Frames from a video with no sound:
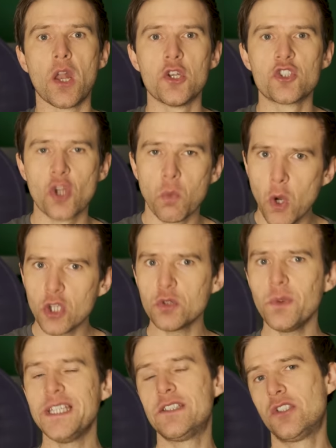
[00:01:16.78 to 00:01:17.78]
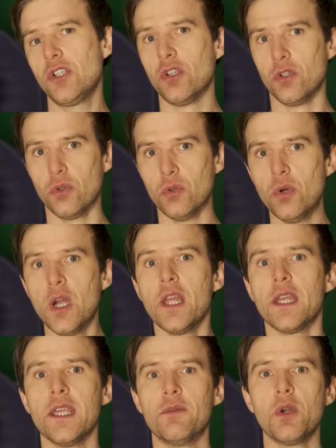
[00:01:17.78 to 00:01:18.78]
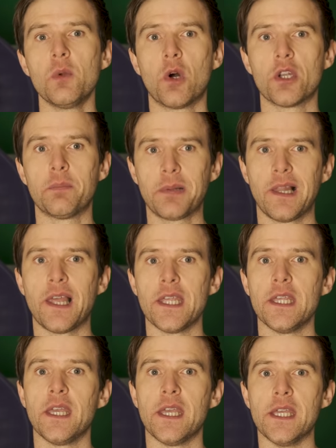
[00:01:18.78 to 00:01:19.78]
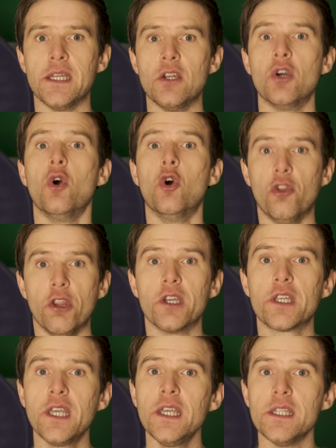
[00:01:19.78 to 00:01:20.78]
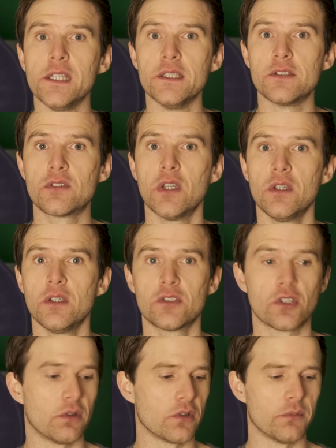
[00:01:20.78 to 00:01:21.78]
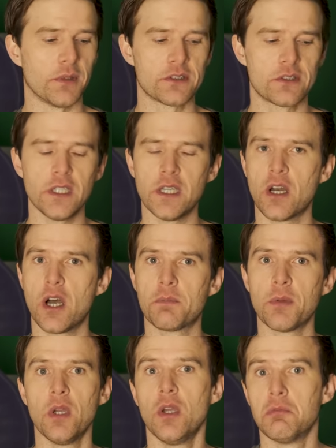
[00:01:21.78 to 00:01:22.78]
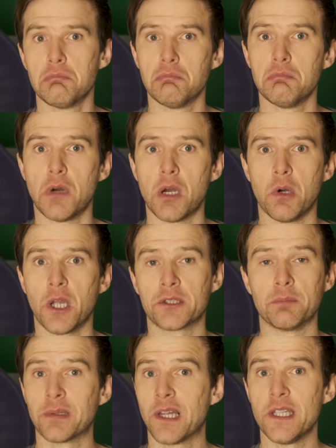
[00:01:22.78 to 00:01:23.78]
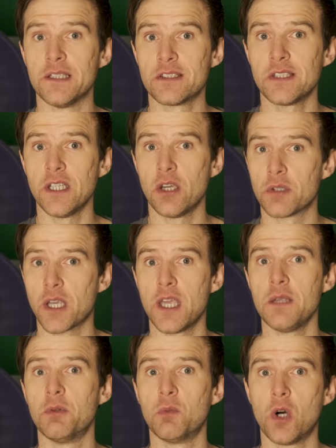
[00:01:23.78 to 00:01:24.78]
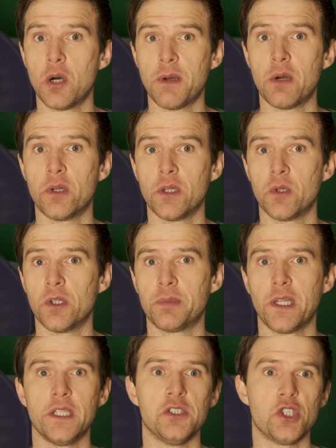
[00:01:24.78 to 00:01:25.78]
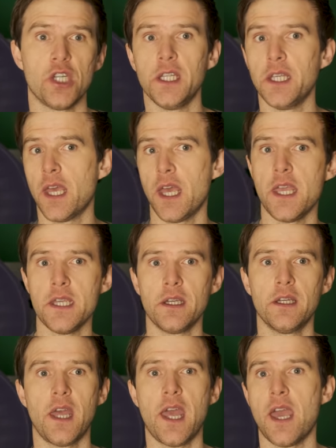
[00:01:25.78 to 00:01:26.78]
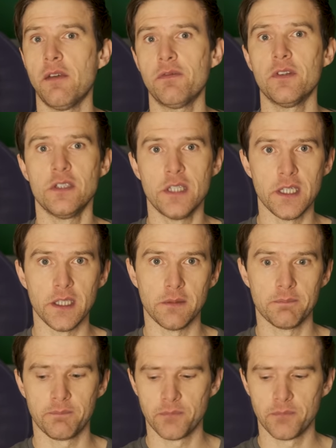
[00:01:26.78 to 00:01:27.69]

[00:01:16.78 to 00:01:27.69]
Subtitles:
So what do we do if we want to play in other keys? So I've got my C harp. Oh, I can play in C, okay, but what about when I want to play in G, A, F, D?